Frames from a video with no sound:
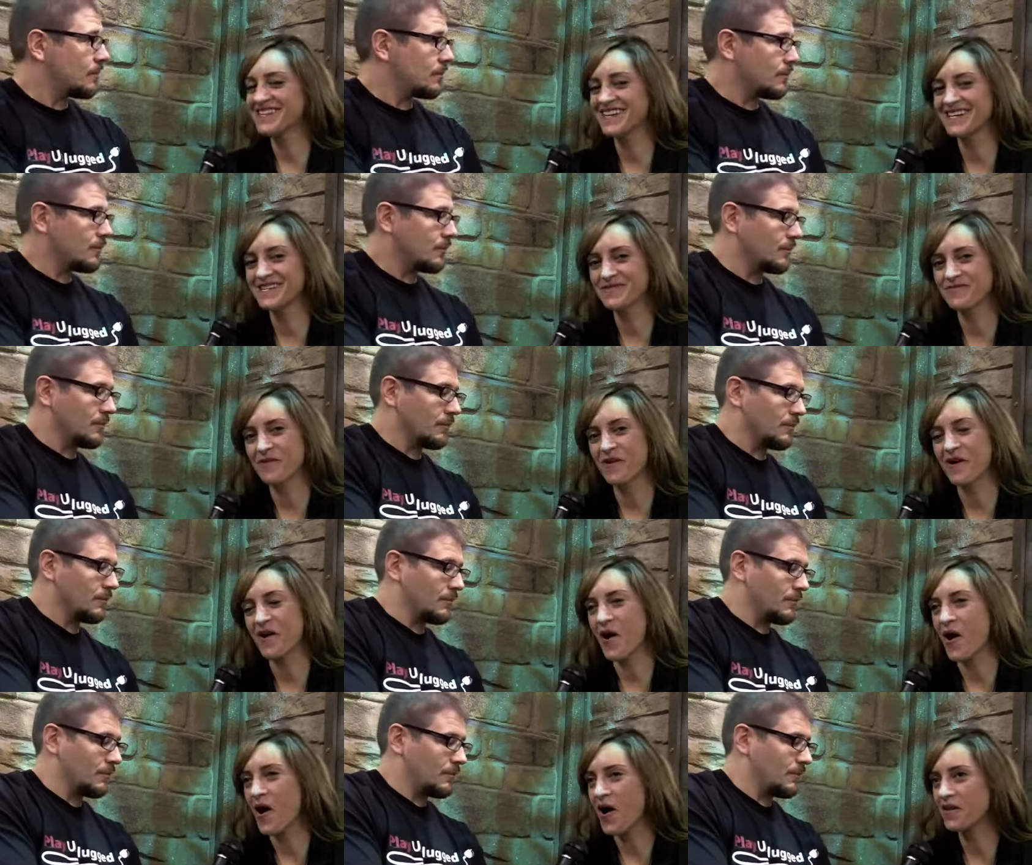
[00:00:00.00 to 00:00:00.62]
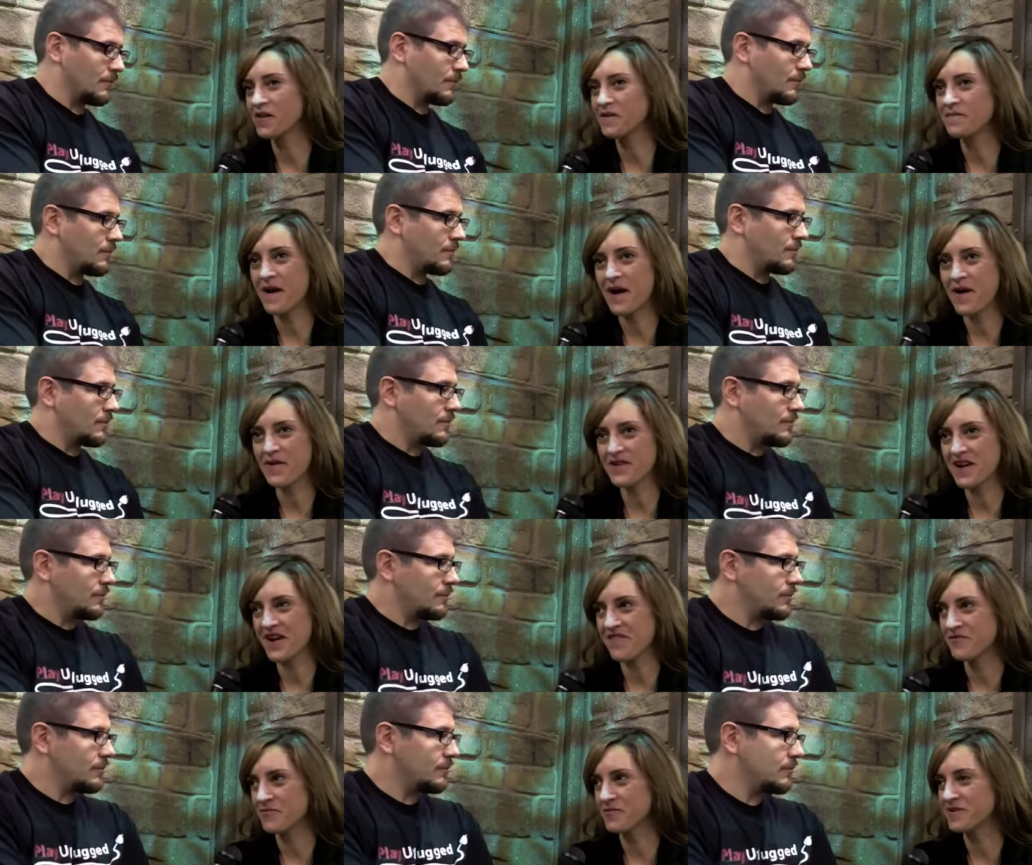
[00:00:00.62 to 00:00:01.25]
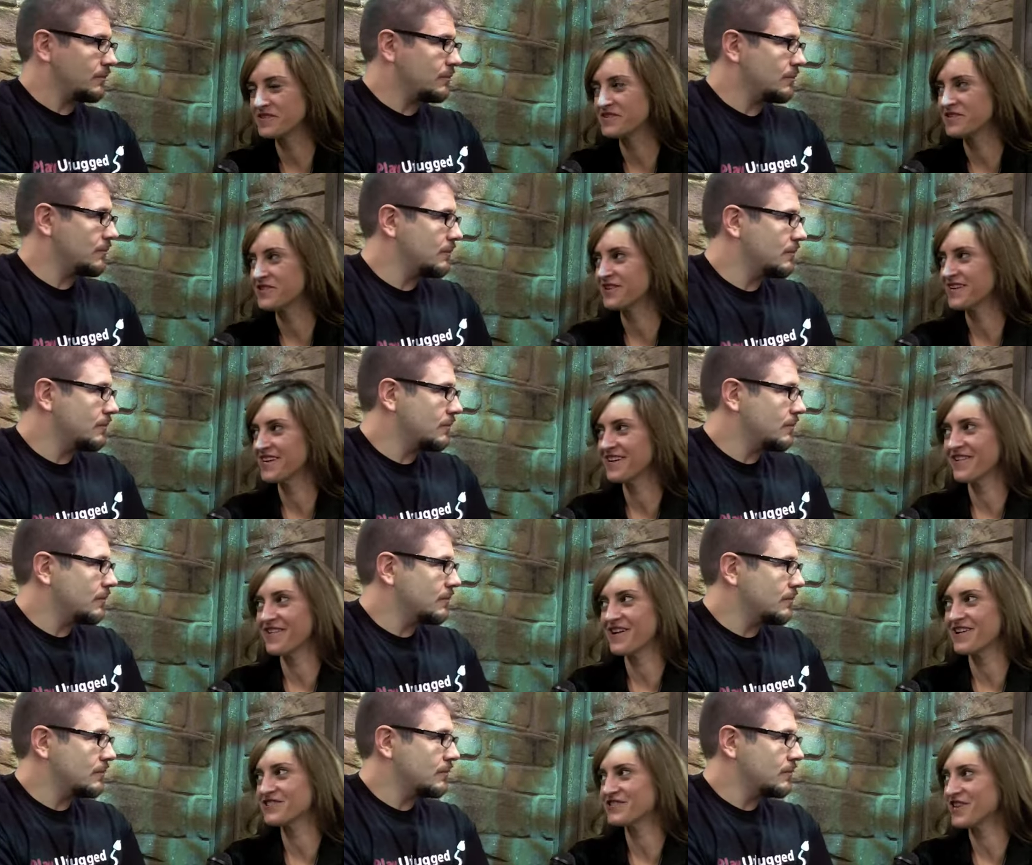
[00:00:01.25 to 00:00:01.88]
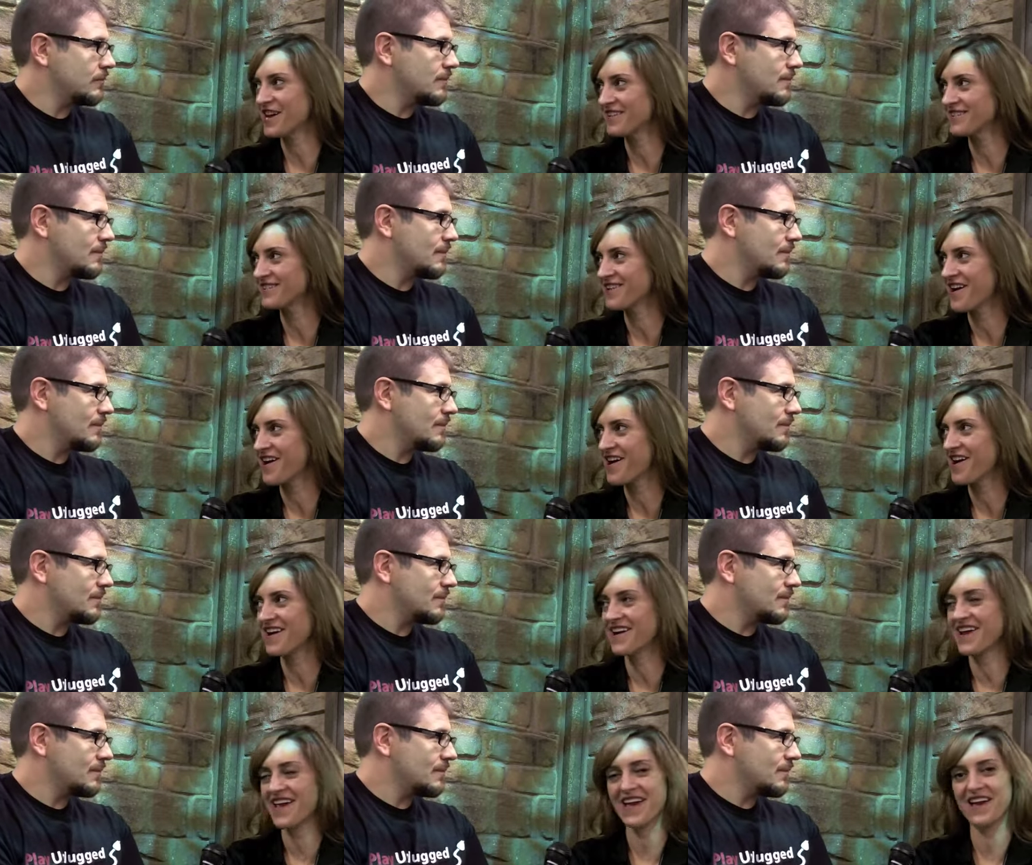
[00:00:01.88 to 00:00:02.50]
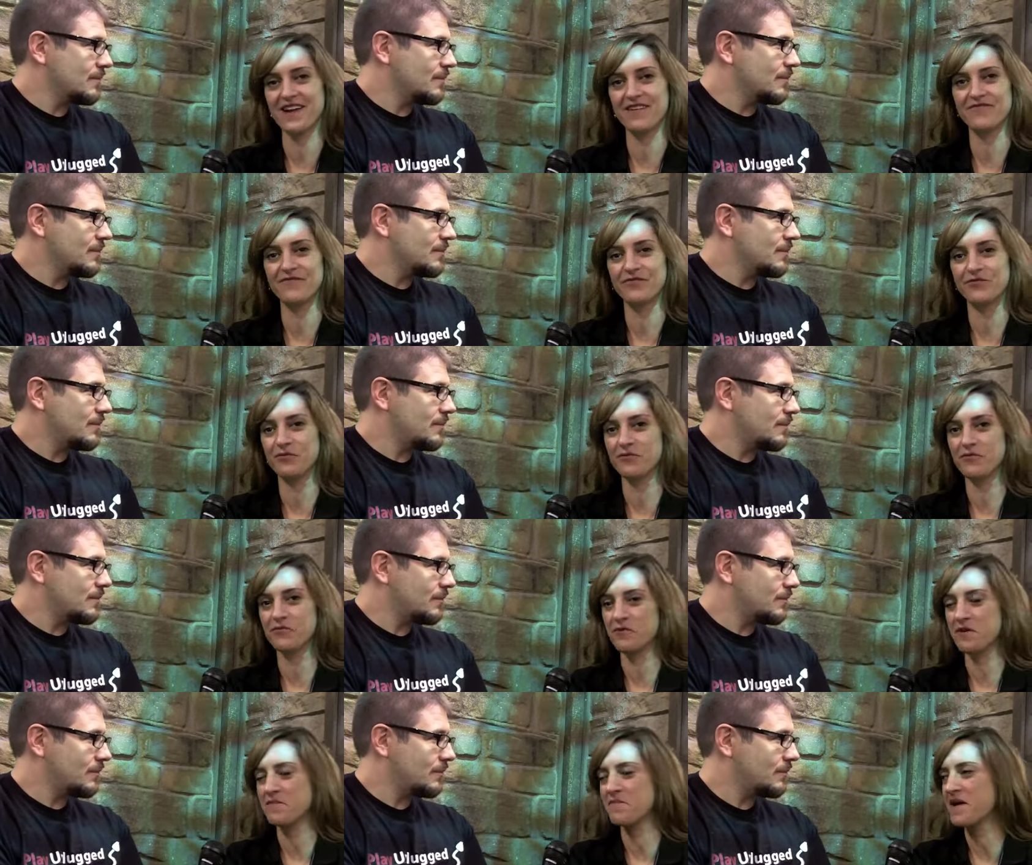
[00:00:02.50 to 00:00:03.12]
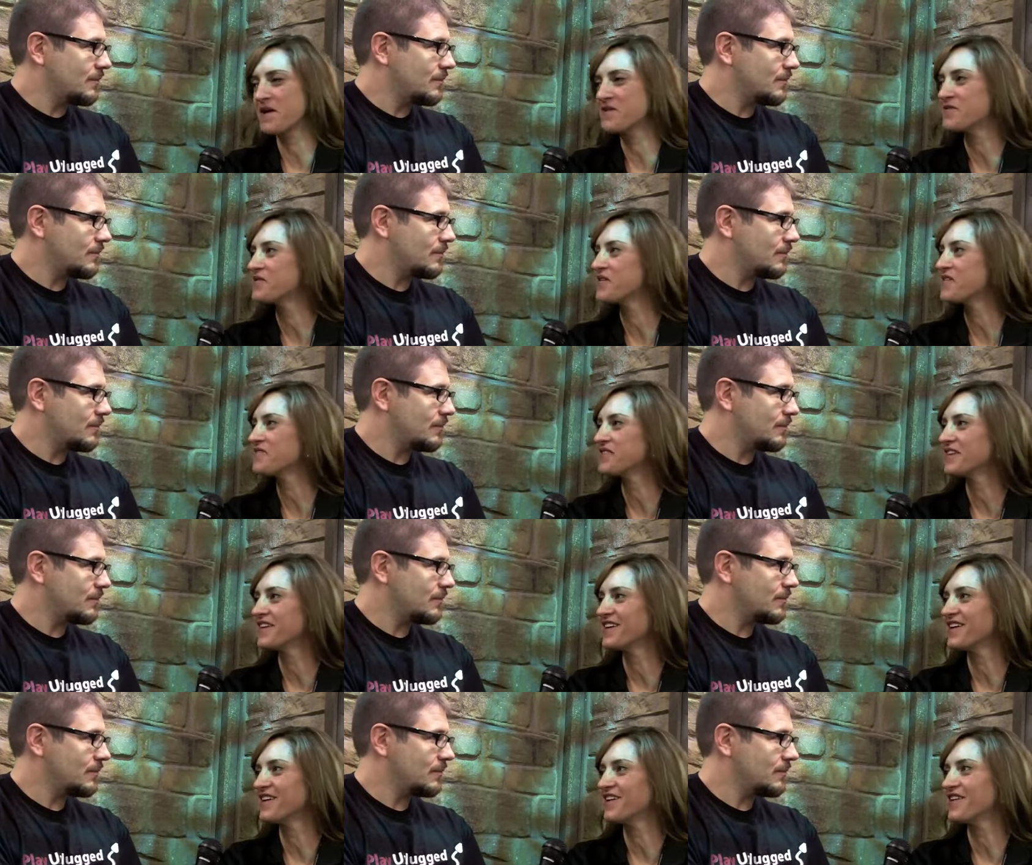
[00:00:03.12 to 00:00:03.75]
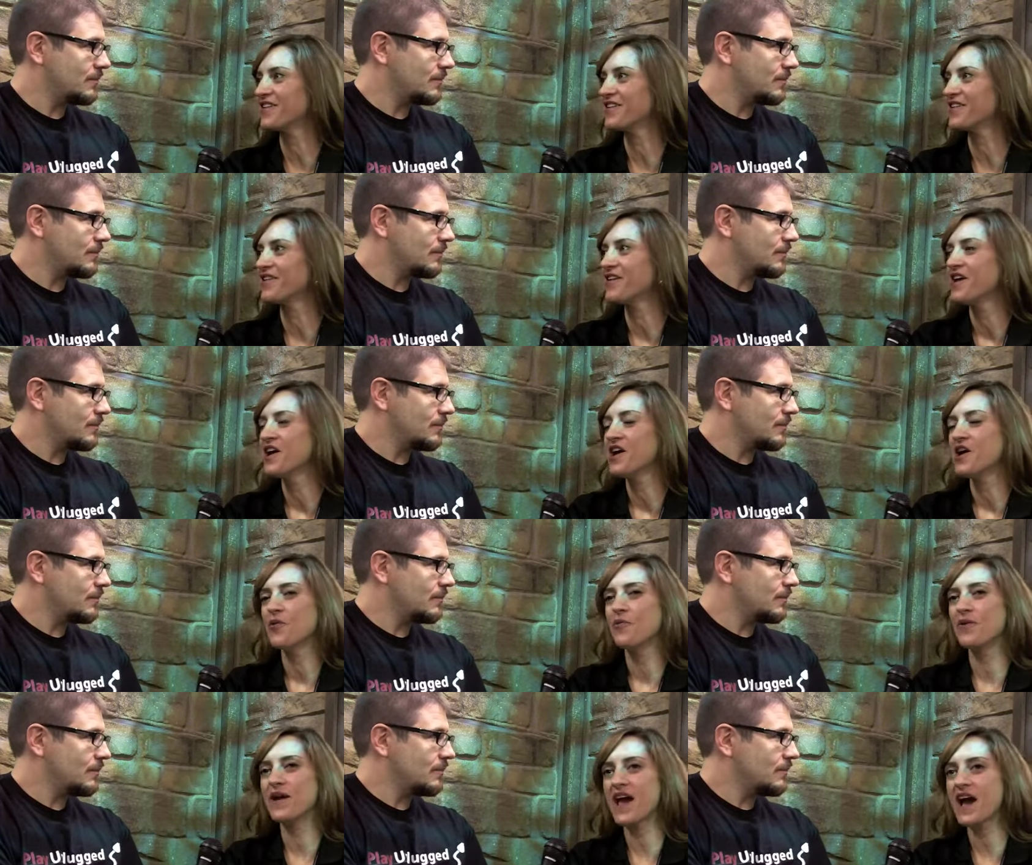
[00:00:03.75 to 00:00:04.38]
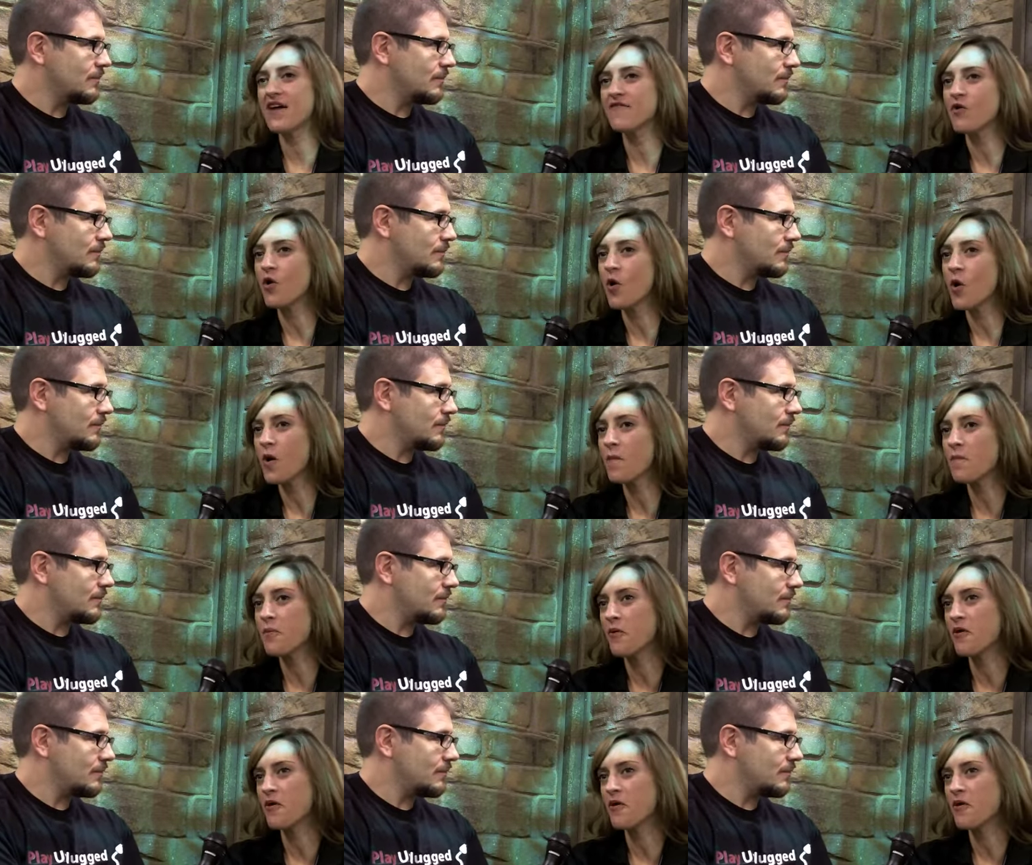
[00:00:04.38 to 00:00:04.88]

Speaker 1: it is. We're all about Neverwinter here at Gen Con and through the remainder of the year. We have a whole